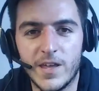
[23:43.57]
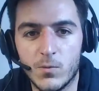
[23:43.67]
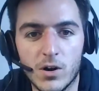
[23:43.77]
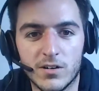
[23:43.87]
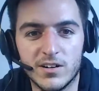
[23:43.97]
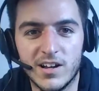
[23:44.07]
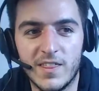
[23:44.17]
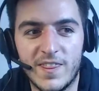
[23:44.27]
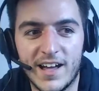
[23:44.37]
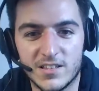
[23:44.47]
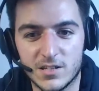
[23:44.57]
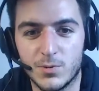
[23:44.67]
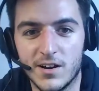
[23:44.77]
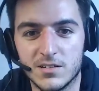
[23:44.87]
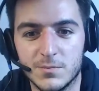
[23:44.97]
they weren't, and that
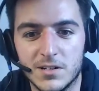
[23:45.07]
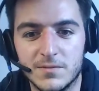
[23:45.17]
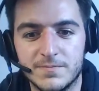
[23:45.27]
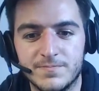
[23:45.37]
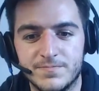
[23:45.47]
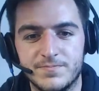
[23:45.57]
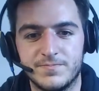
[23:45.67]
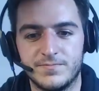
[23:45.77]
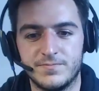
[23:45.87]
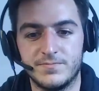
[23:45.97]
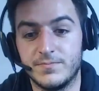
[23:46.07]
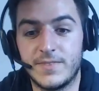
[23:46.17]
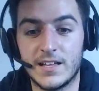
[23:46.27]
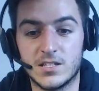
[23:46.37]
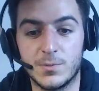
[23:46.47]
surprised me.
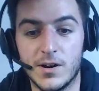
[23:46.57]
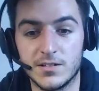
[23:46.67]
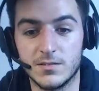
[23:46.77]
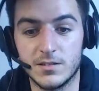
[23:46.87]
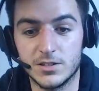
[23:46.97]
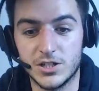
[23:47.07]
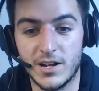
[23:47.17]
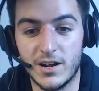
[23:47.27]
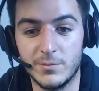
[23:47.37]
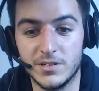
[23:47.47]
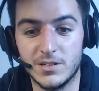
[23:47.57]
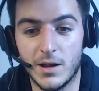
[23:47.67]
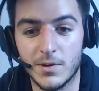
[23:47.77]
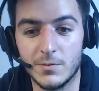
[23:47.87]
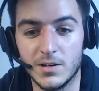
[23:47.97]
That surprised the shit out of me.
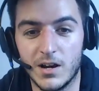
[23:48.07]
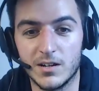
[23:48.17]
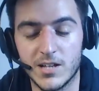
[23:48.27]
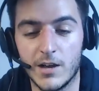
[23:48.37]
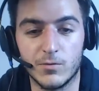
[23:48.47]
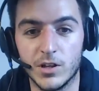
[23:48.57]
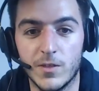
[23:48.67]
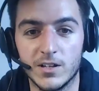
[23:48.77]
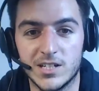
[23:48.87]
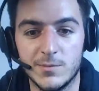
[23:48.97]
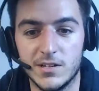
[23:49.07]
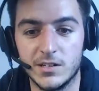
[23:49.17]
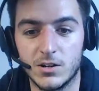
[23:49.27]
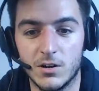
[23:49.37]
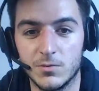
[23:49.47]
I'm gonna be honest. I really thought Team
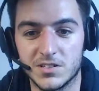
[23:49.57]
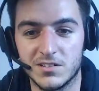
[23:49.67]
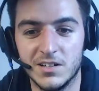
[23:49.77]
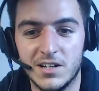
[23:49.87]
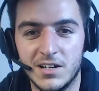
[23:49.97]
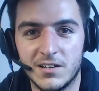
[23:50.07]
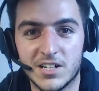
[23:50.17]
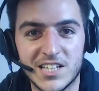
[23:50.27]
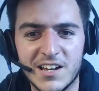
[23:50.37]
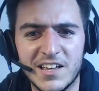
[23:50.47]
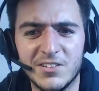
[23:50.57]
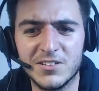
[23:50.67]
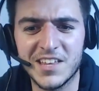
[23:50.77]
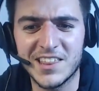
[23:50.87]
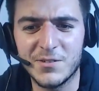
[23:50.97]
IndyCar was, because it
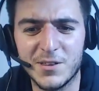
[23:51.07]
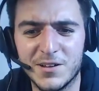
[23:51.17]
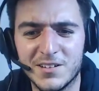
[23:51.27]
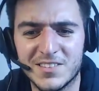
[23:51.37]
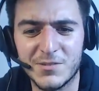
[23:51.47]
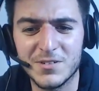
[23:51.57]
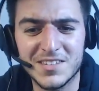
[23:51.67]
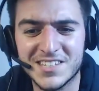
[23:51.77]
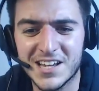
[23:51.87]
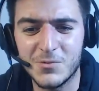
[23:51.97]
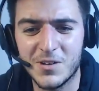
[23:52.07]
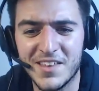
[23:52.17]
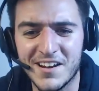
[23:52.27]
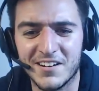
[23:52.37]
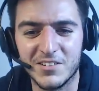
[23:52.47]
looked like they were the second one
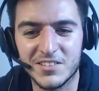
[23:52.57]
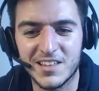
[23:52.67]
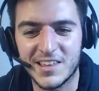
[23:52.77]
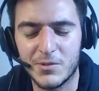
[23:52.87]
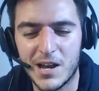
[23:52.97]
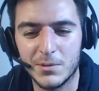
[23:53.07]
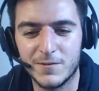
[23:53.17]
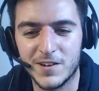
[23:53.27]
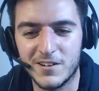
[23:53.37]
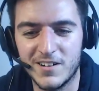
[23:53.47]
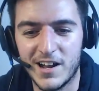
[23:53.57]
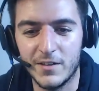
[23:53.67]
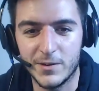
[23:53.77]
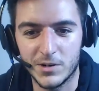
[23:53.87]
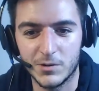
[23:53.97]
there. It looked like they were able to figure it
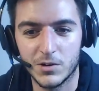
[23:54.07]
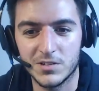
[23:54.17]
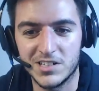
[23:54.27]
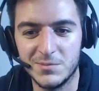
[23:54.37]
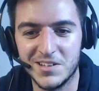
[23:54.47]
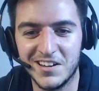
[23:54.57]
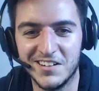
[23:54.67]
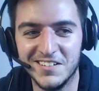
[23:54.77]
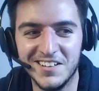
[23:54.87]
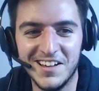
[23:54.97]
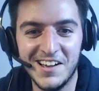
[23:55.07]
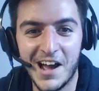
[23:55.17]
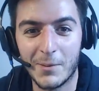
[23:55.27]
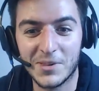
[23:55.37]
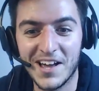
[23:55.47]
out. They were gonna work with Team Yale.
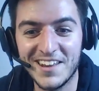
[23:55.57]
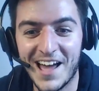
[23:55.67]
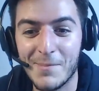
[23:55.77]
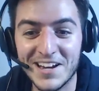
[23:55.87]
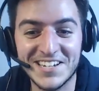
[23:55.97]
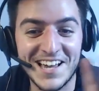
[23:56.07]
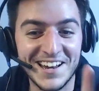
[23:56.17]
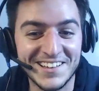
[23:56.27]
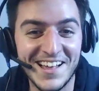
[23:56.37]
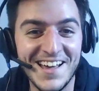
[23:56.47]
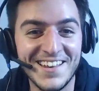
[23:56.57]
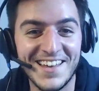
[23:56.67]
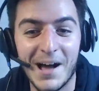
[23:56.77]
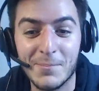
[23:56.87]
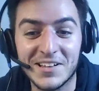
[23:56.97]
I'm glad. Actually kind of glad.
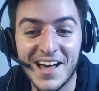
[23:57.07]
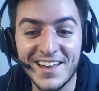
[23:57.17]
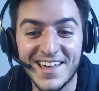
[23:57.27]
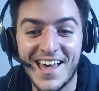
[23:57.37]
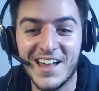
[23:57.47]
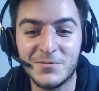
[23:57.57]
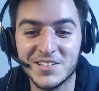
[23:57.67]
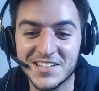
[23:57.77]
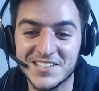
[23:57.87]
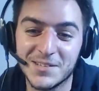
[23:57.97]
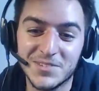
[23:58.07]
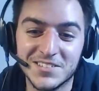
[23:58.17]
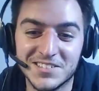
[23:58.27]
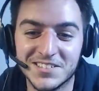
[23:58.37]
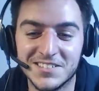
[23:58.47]
I'm glad Henry said
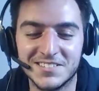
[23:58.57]
something to